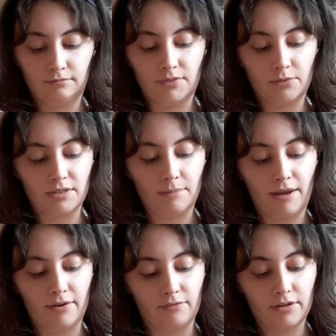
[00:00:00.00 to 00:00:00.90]
Don't tip
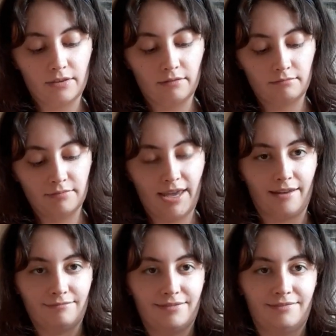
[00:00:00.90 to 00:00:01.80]
out everything. Okay.
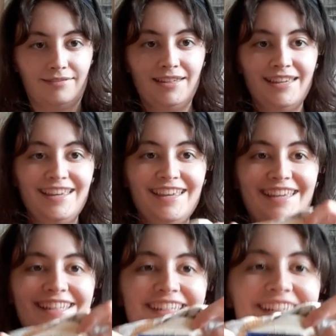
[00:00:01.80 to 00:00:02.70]

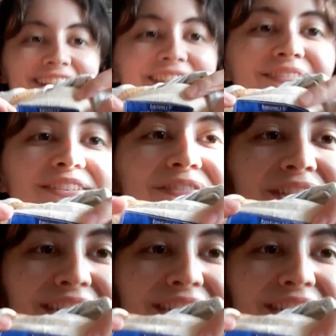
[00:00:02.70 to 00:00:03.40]
She is the wonderful